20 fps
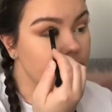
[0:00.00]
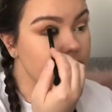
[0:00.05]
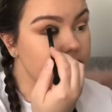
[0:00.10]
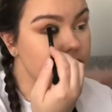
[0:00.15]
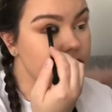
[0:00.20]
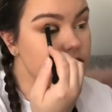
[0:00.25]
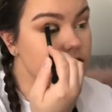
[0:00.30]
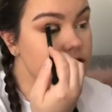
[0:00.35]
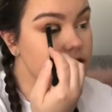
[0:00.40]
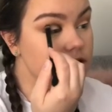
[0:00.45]

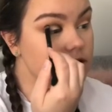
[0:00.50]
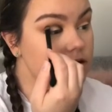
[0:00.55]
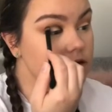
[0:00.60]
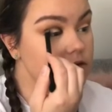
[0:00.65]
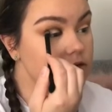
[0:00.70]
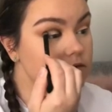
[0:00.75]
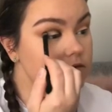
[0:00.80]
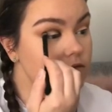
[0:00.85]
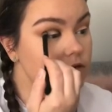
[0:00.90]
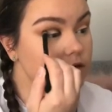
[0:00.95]
Just going
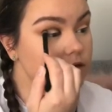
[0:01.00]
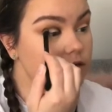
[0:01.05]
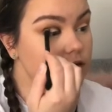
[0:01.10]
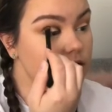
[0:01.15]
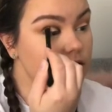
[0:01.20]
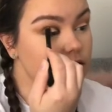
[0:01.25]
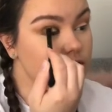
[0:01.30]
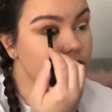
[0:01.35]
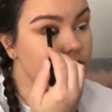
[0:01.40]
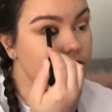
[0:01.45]
to run
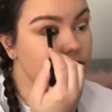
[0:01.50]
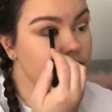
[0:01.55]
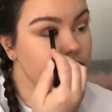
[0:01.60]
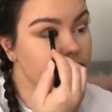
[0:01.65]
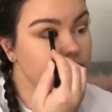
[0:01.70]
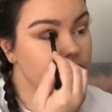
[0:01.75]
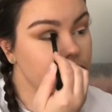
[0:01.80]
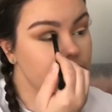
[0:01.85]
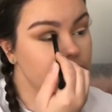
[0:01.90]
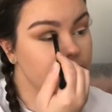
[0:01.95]
that
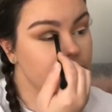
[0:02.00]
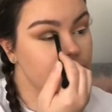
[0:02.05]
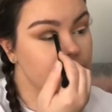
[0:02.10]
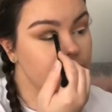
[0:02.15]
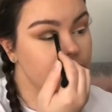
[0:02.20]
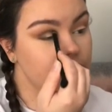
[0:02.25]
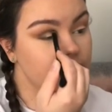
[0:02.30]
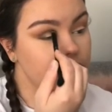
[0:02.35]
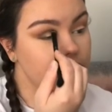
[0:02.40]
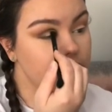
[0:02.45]

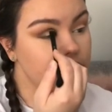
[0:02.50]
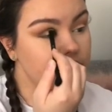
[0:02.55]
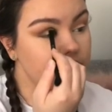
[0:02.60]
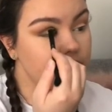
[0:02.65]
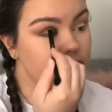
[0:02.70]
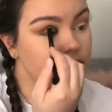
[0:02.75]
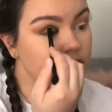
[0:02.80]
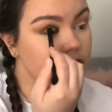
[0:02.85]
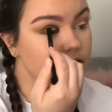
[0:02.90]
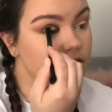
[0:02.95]
through
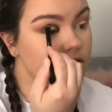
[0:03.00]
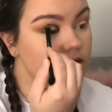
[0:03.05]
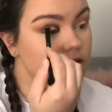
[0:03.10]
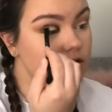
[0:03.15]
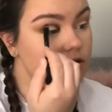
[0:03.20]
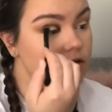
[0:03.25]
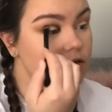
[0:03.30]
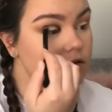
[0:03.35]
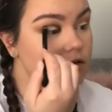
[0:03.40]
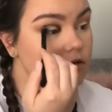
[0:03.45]

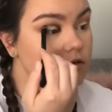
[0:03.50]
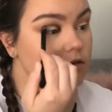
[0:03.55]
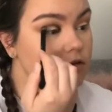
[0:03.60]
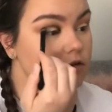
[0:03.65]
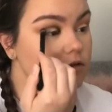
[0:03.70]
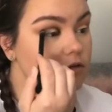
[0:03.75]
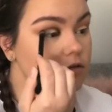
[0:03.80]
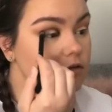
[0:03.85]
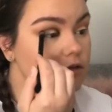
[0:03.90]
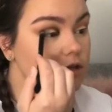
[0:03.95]

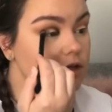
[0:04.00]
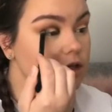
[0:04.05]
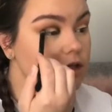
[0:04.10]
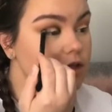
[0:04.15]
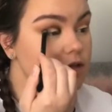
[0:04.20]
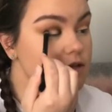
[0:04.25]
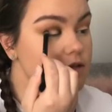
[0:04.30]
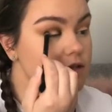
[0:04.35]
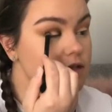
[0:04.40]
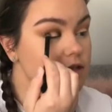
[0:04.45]
the
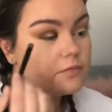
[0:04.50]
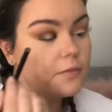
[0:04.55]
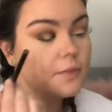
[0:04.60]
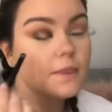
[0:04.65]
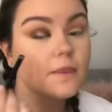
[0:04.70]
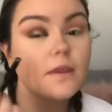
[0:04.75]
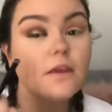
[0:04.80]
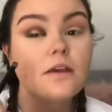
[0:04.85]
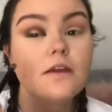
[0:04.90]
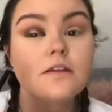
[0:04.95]
crease.
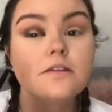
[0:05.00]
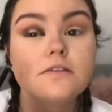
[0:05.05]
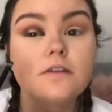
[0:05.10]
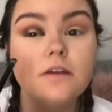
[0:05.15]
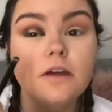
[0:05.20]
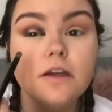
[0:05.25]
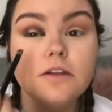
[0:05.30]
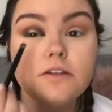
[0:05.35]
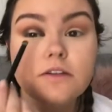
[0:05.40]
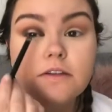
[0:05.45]
So
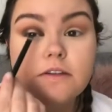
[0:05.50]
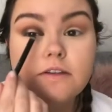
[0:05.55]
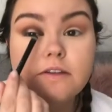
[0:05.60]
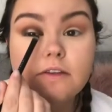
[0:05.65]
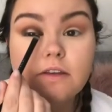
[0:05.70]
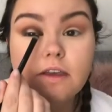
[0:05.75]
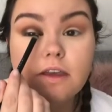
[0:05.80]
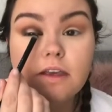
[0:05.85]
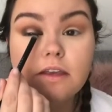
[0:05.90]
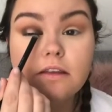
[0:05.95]
as you can
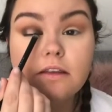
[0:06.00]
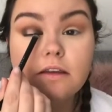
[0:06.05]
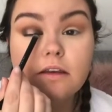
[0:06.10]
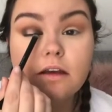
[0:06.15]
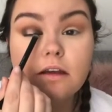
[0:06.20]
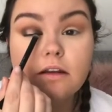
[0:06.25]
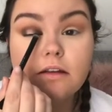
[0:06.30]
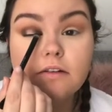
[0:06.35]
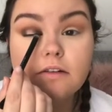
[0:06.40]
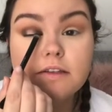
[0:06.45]
see, the
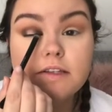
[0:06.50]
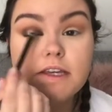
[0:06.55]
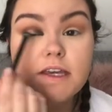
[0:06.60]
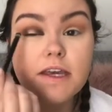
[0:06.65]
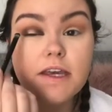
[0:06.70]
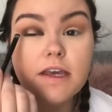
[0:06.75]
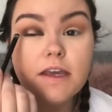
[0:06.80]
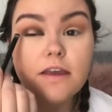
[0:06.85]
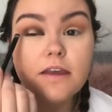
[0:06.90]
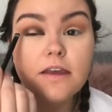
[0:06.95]
colour is
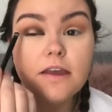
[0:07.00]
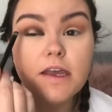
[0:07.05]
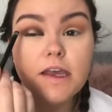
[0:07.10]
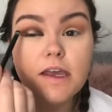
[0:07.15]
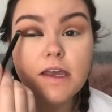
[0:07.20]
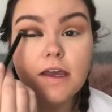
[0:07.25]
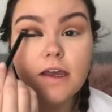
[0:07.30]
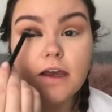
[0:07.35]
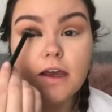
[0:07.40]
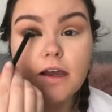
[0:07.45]
here,
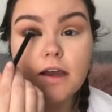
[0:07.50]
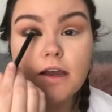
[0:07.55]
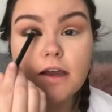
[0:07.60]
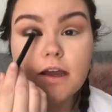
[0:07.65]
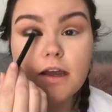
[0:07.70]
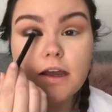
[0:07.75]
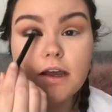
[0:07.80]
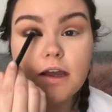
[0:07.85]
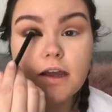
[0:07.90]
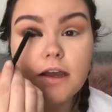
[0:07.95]
here
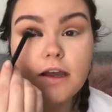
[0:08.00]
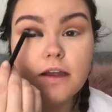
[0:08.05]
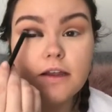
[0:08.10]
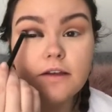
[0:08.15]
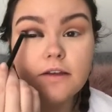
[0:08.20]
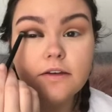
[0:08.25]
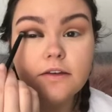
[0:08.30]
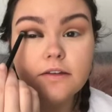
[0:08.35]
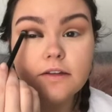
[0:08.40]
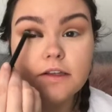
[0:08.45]

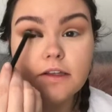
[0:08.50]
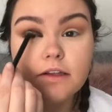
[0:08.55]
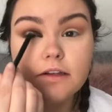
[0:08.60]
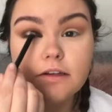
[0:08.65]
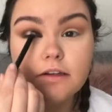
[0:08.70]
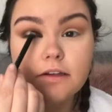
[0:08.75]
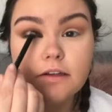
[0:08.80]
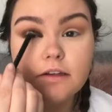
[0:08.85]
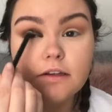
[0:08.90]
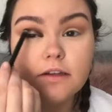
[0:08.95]
and
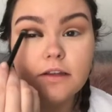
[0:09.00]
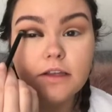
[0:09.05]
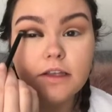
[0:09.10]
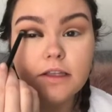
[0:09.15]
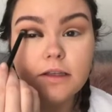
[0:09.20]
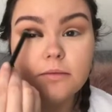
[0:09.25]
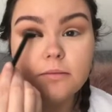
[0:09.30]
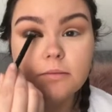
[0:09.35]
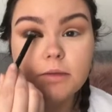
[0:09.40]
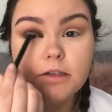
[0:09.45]
in
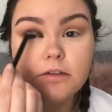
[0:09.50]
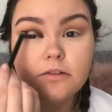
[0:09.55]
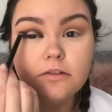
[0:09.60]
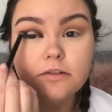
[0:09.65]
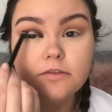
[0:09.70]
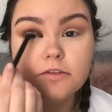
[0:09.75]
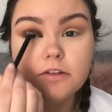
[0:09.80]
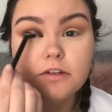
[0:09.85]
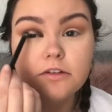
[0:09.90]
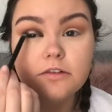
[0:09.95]
the middle
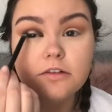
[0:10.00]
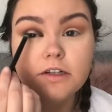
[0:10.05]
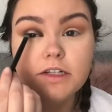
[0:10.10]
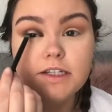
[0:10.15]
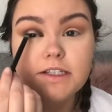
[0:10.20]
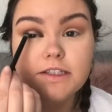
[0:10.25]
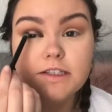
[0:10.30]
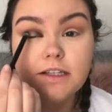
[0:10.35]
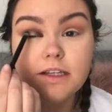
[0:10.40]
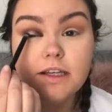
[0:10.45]
of the
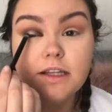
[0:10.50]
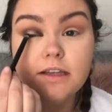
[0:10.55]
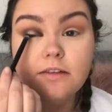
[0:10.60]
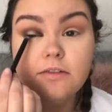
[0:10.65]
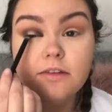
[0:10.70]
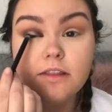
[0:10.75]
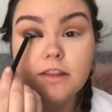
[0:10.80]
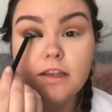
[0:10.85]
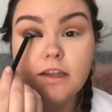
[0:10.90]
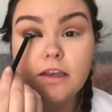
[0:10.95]
crease,
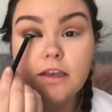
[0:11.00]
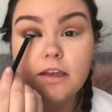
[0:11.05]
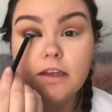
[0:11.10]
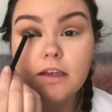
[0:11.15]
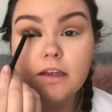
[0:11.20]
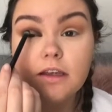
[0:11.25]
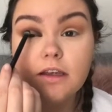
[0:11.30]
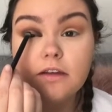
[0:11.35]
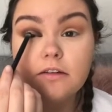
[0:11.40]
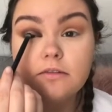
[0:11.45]
leaving
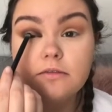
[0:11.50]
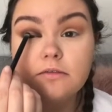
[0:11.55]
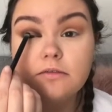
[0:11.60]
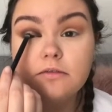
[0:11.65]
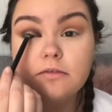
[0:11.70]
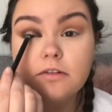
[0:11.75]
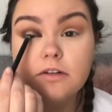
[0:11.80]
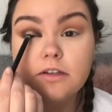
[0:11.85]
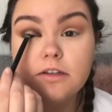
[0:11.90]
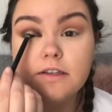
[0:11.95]

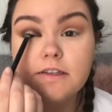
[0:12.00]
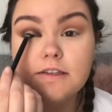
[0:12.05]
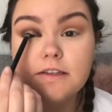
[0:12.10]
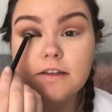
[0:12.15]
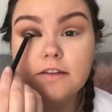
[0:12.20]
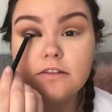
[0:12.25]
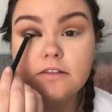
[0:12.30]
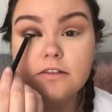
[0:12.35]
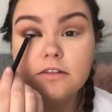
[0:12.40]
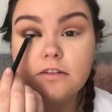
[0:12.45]
right the
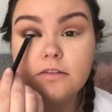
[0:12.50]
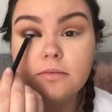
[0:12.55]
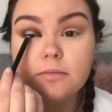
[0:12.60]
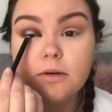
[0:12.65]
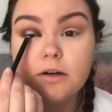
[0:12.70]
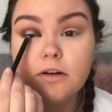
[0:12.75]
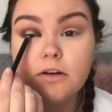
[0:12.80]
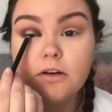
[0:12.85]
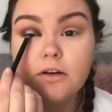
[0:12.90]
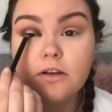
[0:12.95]
centre of
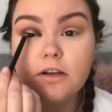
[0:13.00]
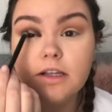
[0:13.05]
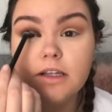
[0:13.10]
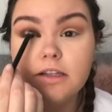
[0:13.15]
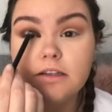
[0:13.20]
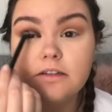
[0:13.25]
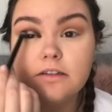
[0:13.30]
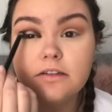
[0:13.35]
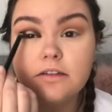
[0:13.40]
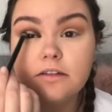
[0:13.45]
my
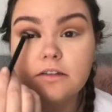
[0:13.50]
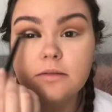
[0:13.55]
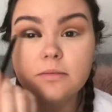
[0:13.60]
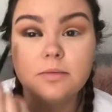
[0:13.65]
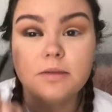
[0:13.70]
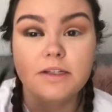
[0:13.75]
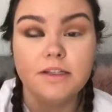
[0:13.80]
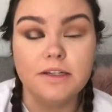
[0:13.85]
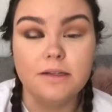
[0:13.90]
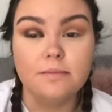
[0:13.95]
eyelid
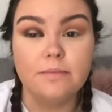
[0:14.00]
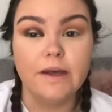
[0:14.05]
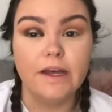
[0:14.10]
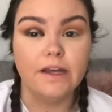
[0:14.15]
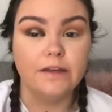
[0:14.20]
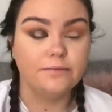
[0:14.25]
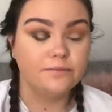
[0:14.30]
completely bare.